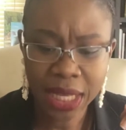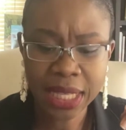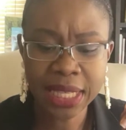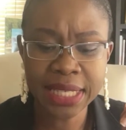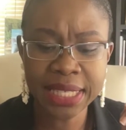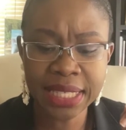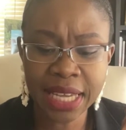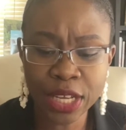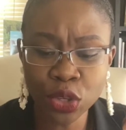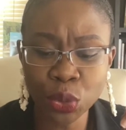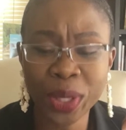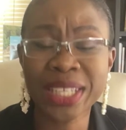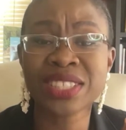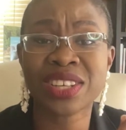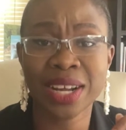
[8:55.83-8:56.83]

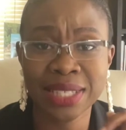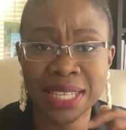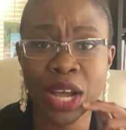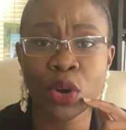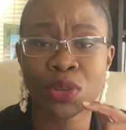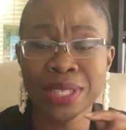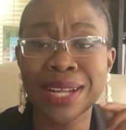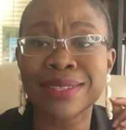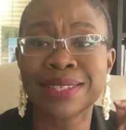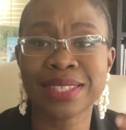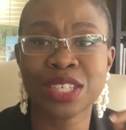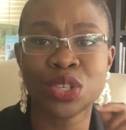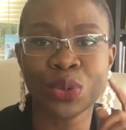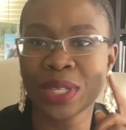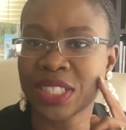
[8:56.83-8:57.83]
Start to
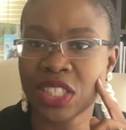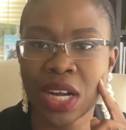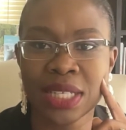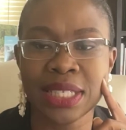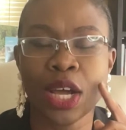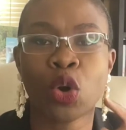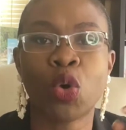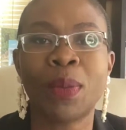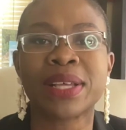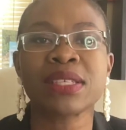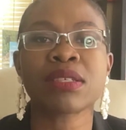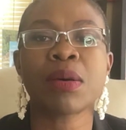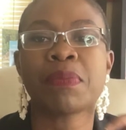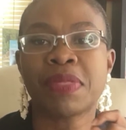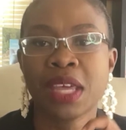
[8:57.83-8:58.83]
see doing charts at home as
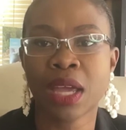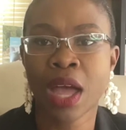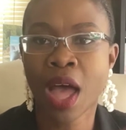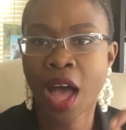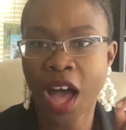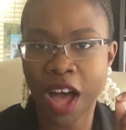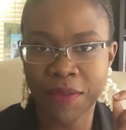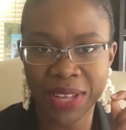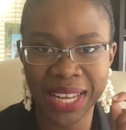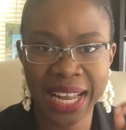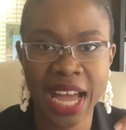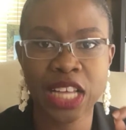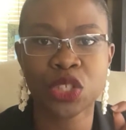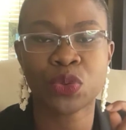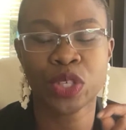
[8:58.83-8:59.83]
something of a
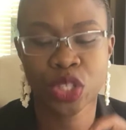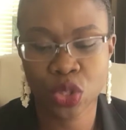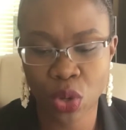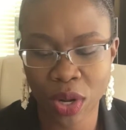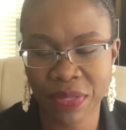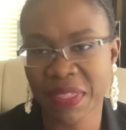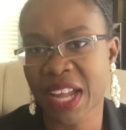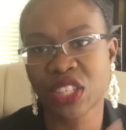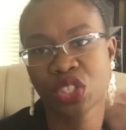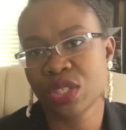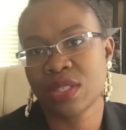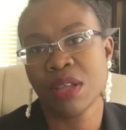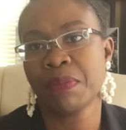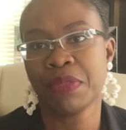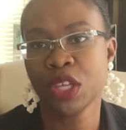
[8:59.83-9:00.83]
last resort than
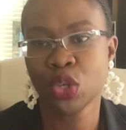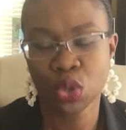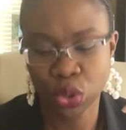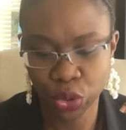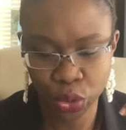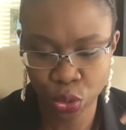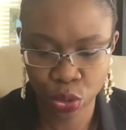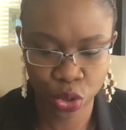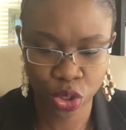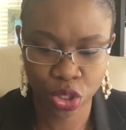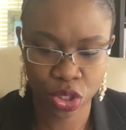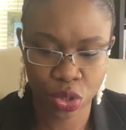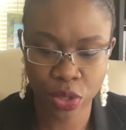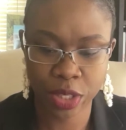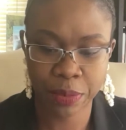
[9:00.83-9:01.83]
just something you
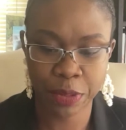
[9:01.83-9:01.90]
is going to be